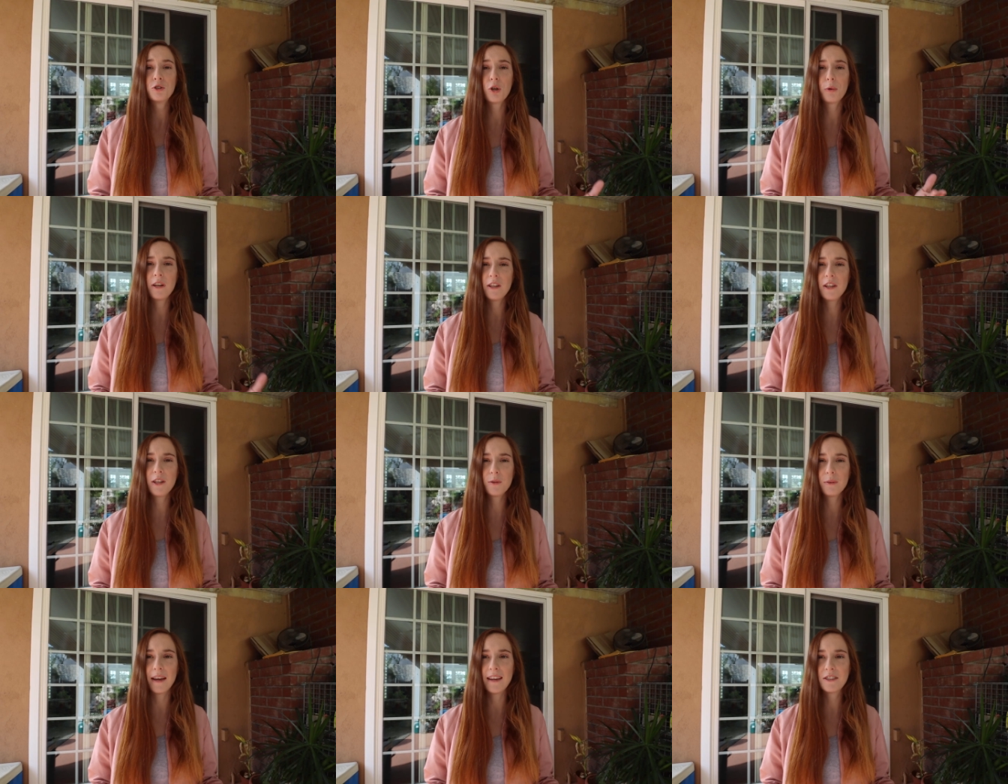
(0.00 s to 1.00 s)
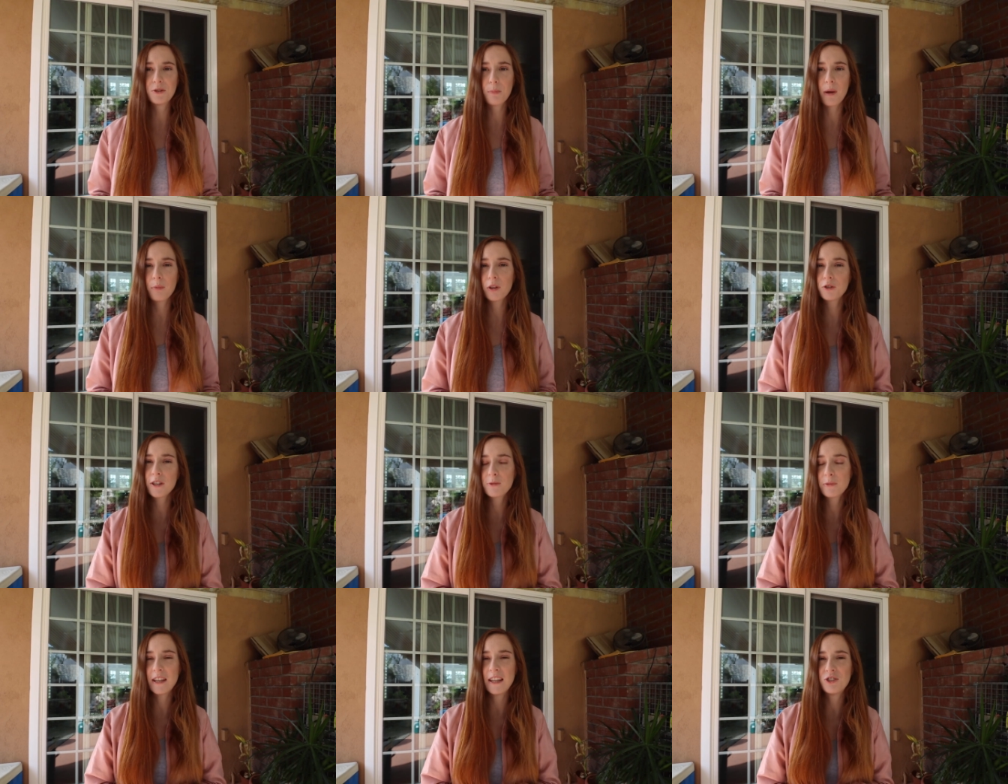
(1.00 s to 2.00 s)
So in the US, public
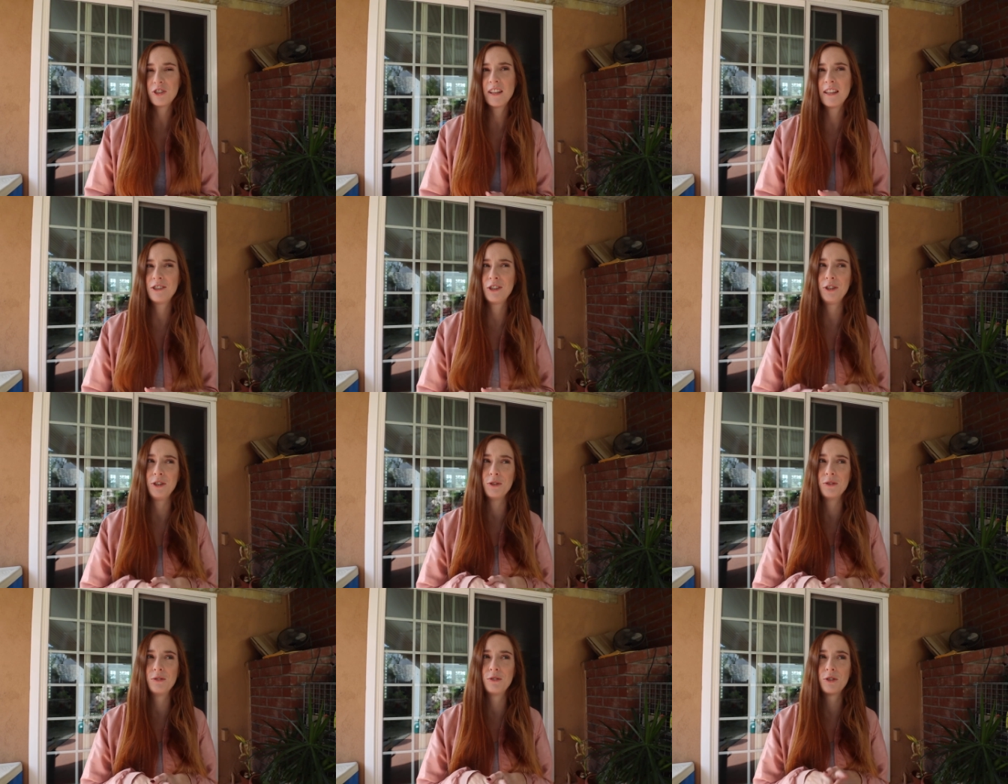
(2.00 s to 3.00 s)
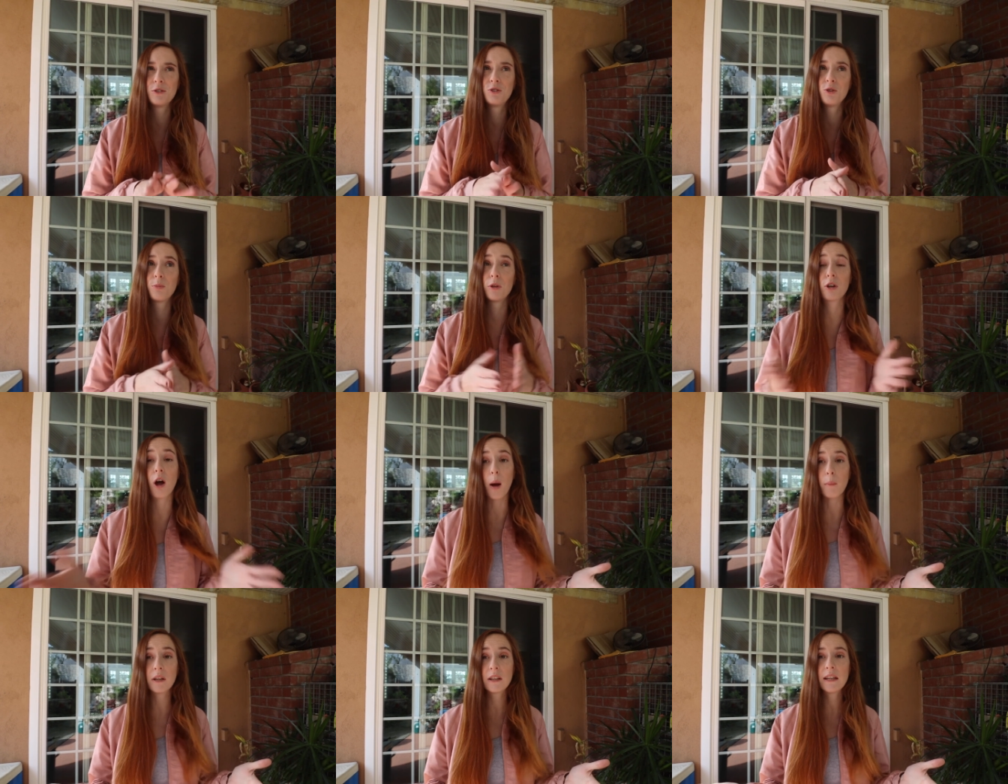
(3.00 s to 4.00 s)
transportation isn't used super
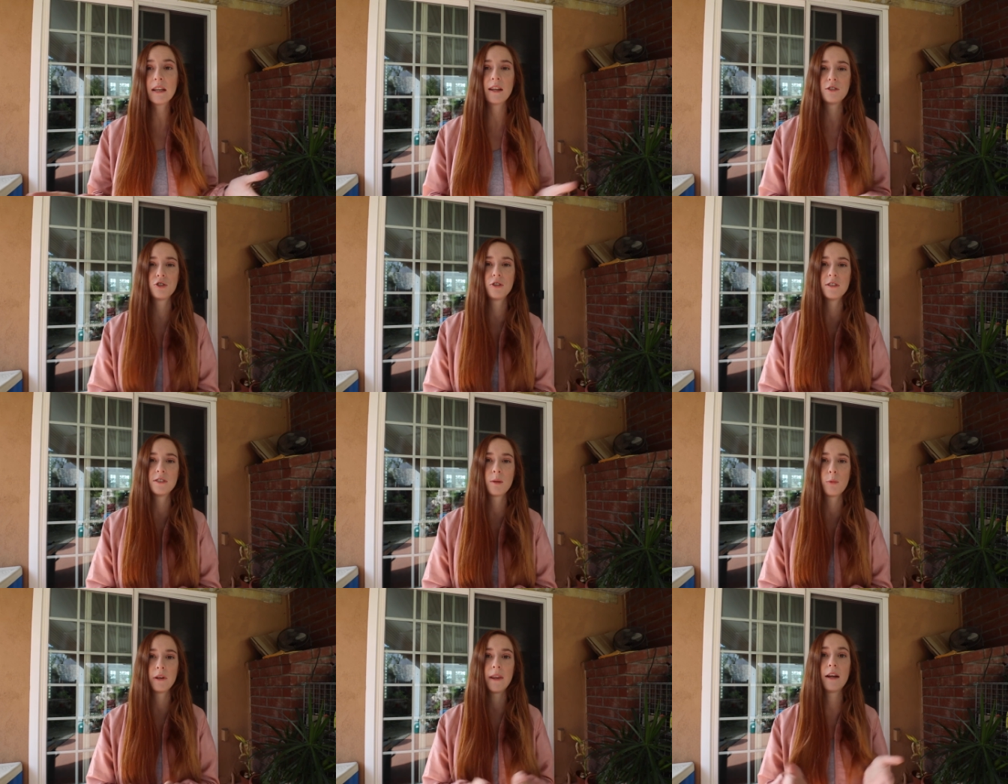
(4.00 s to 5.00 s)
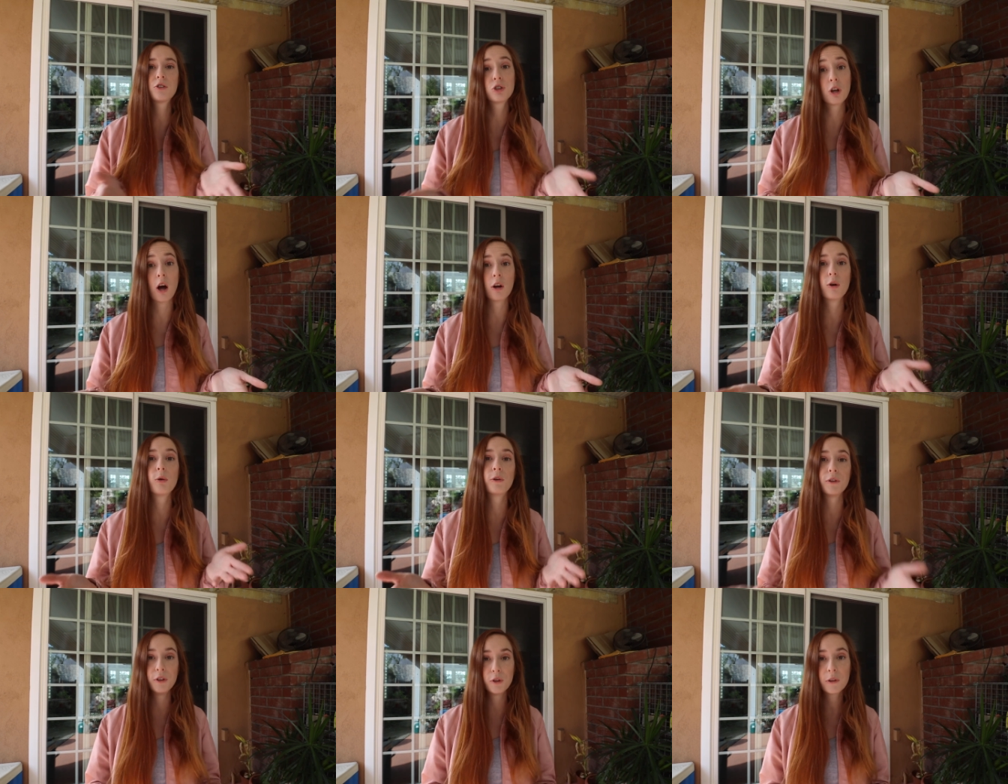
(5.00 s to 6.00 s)
commonly unless you're in somewhere like Chicago
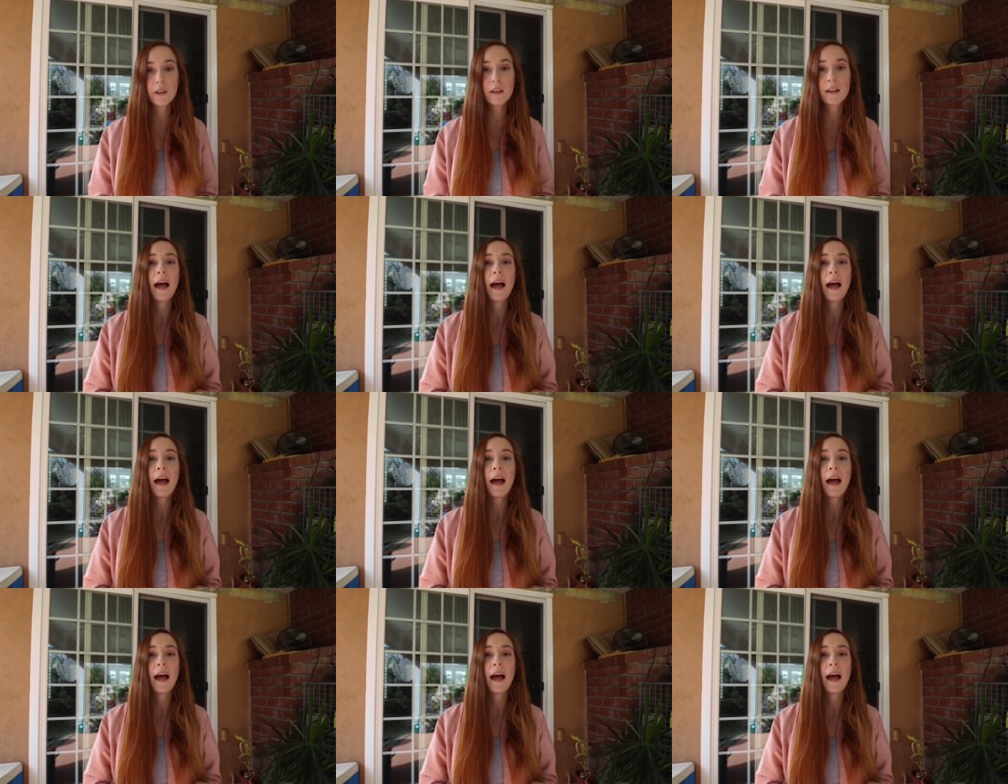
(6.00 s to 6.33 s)
or New York.